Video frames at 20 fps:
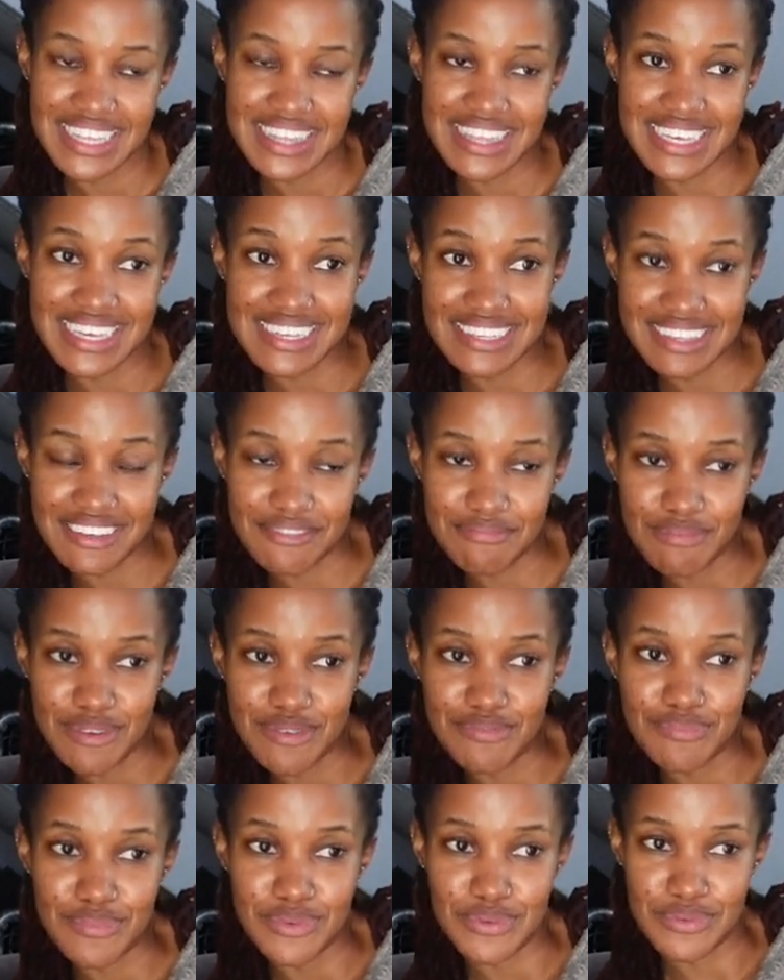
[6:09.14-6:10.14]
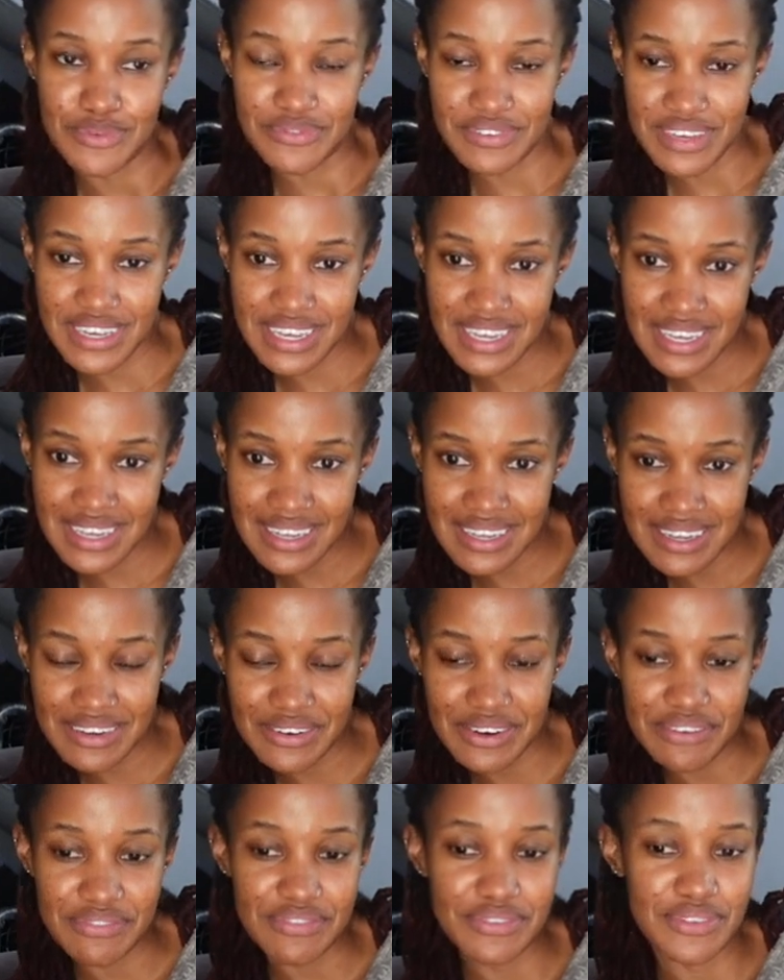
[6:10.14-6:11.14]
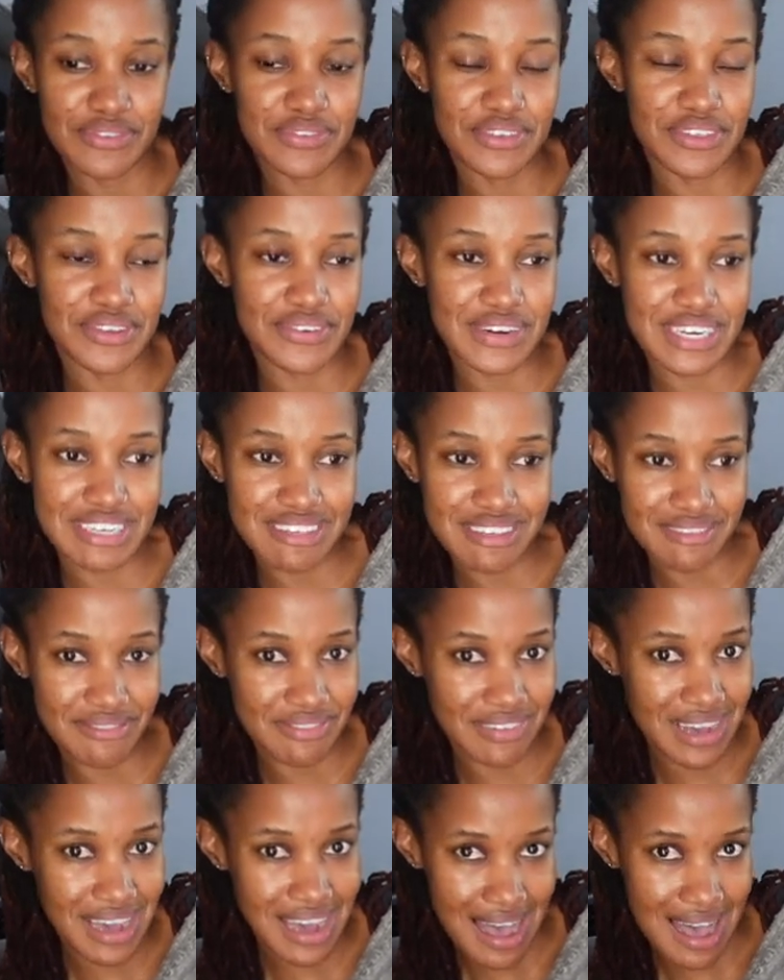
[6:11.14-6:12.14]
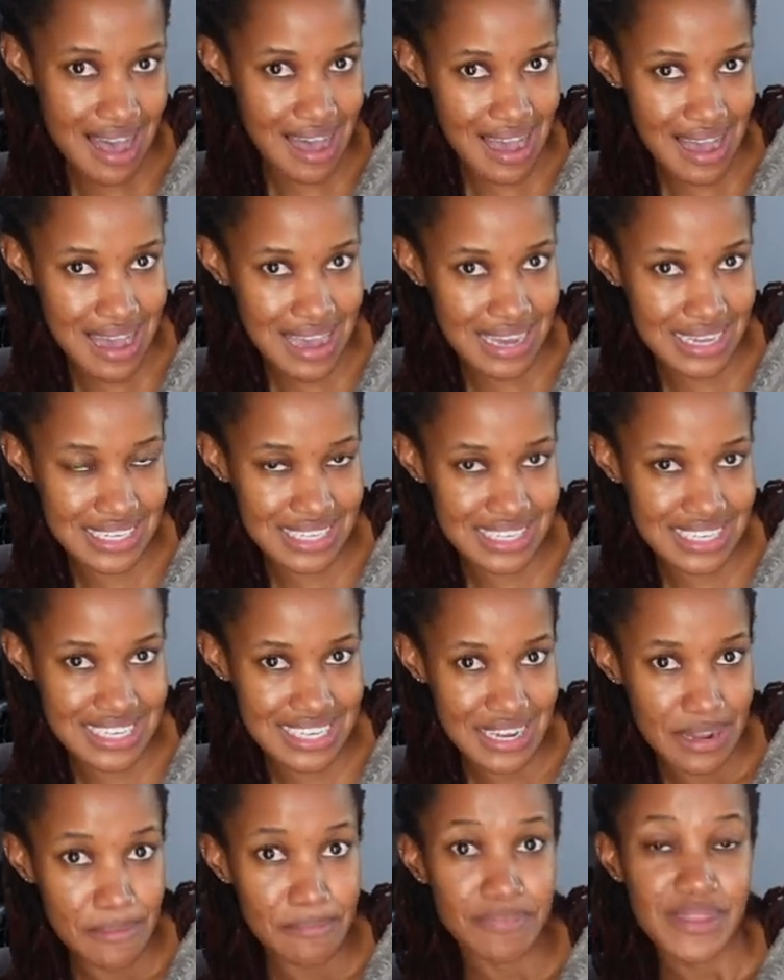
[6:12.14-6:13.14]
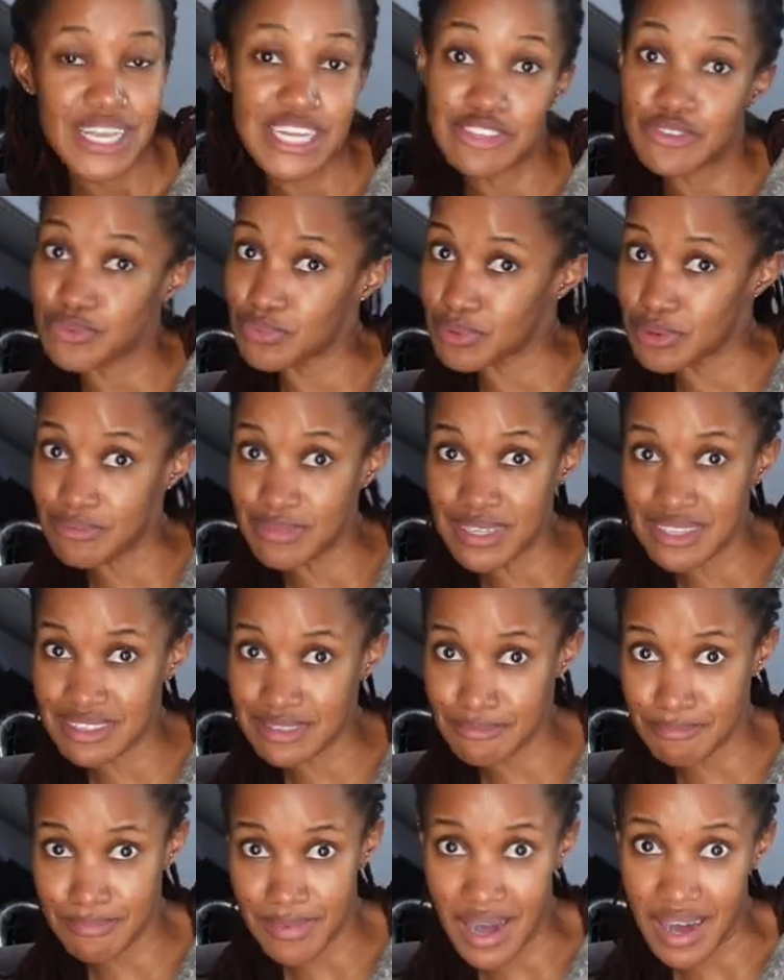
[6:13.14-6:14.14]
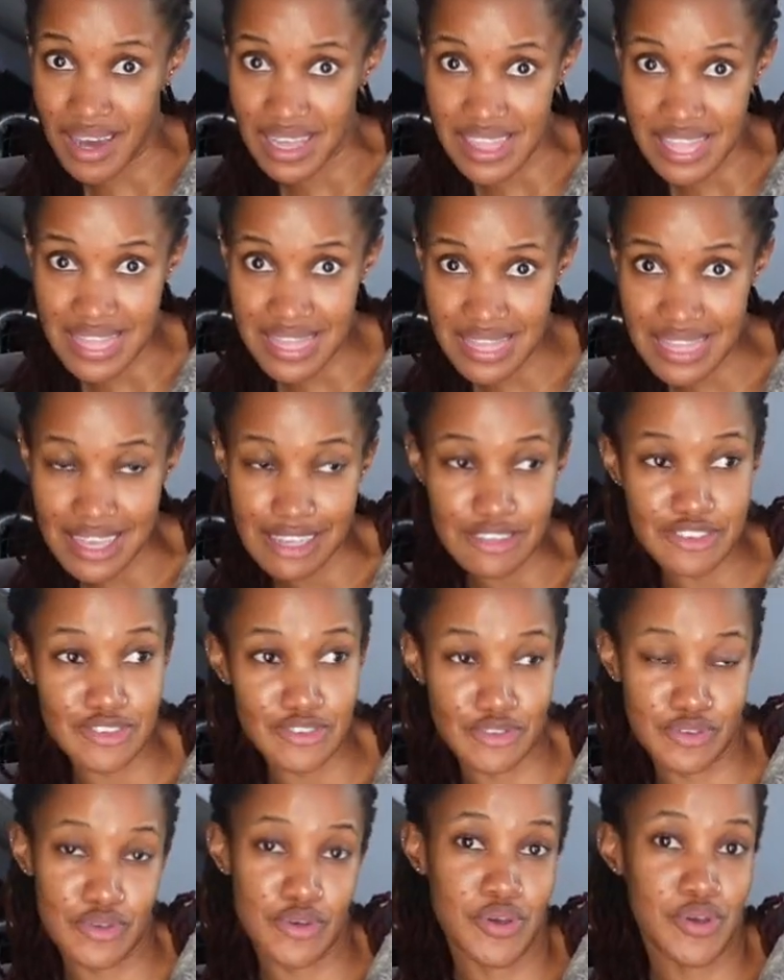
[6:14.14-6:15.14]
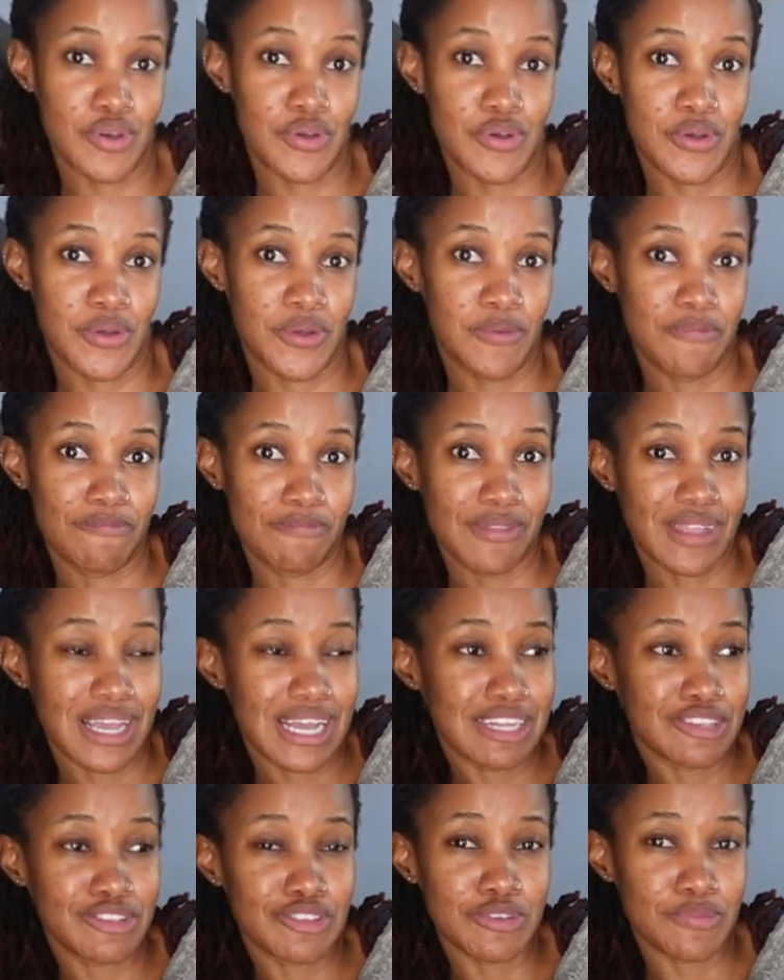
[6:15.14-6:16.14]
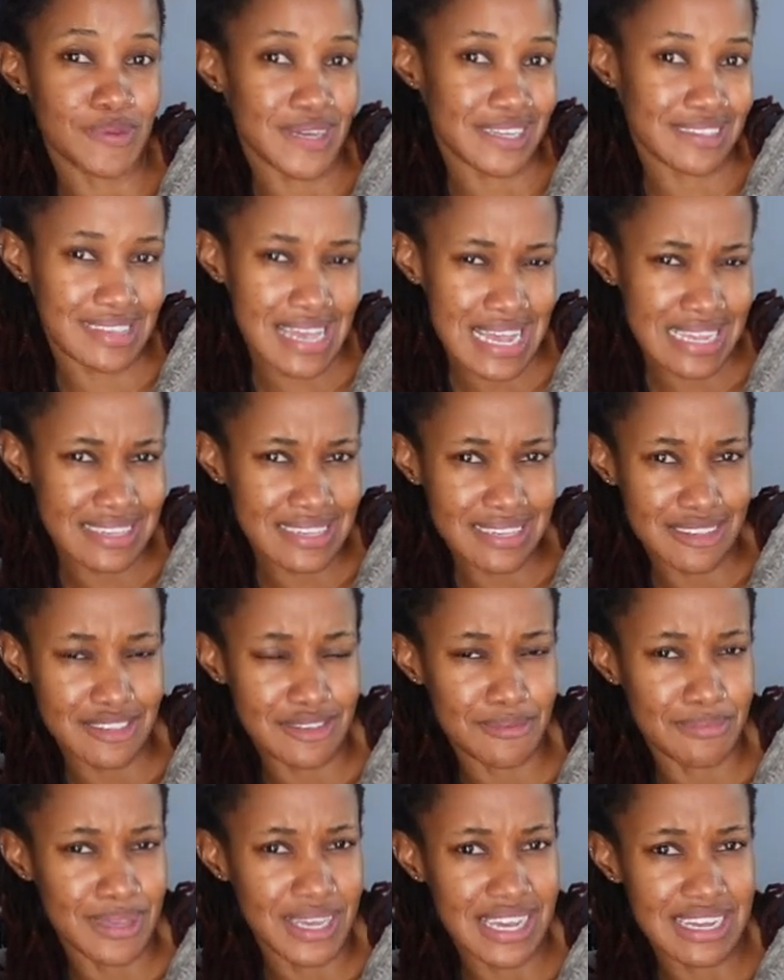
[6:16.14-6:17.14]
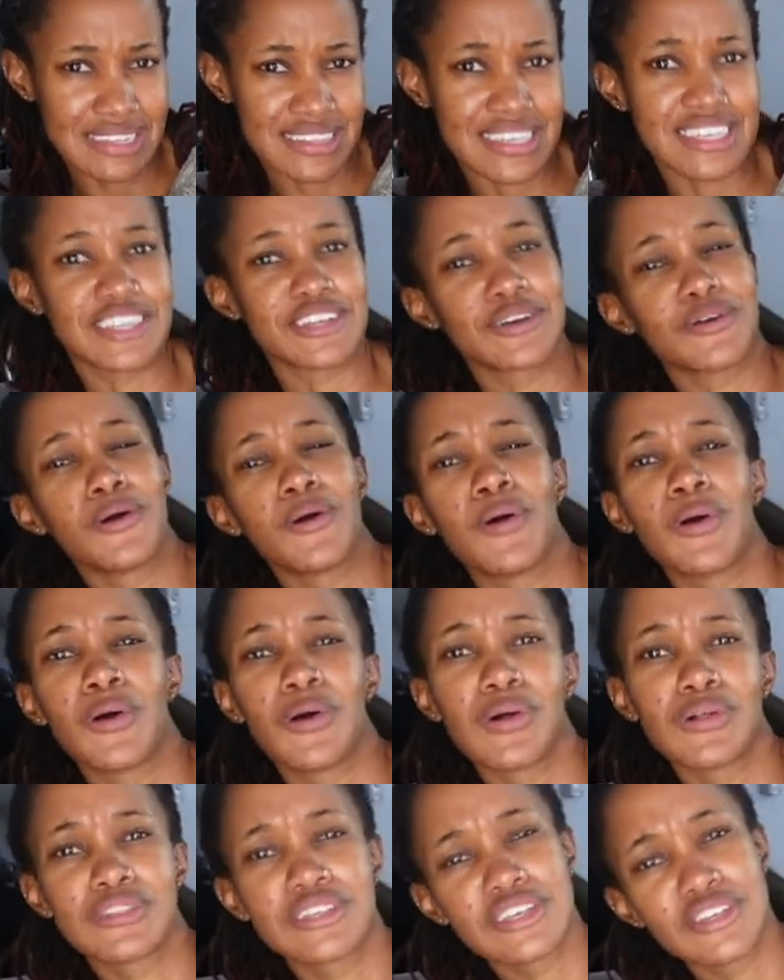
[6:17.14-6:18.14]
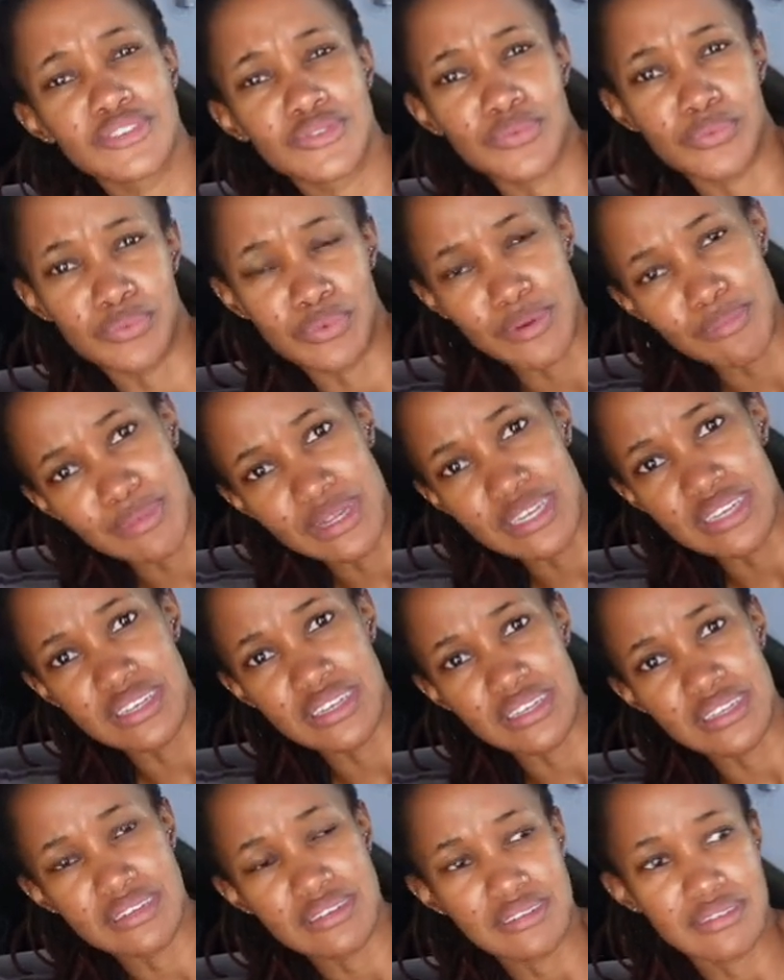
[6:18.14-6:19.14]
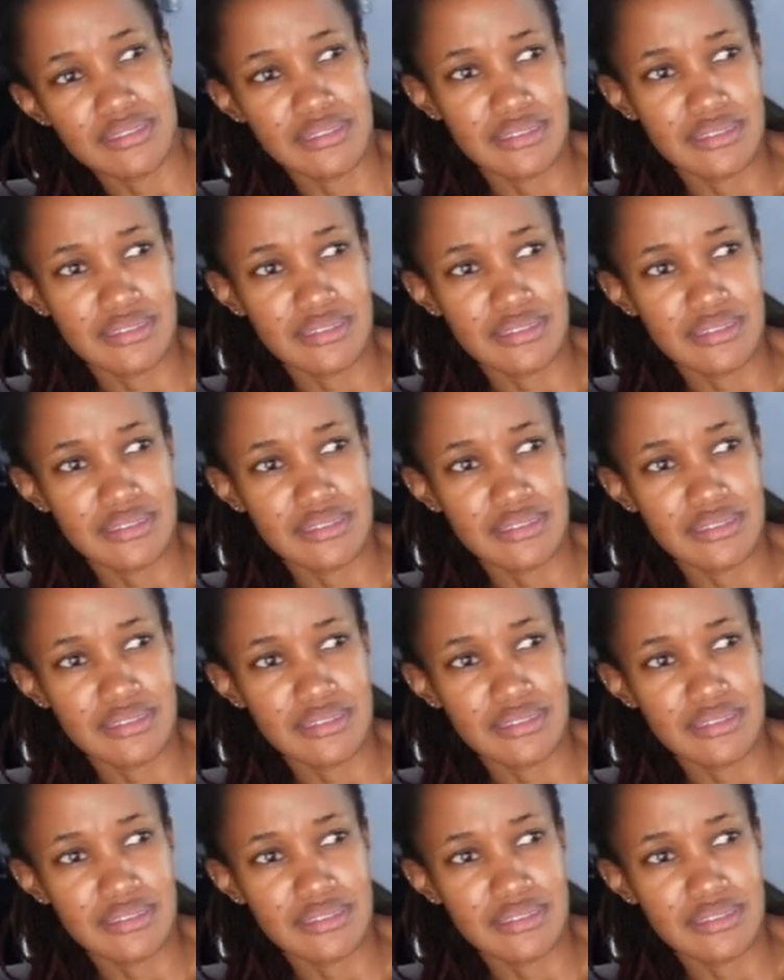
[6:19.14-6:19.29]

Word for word: Things have been moving. Grateful for the grace of God. It's Women's Month, so it's super exciting to be attending all these women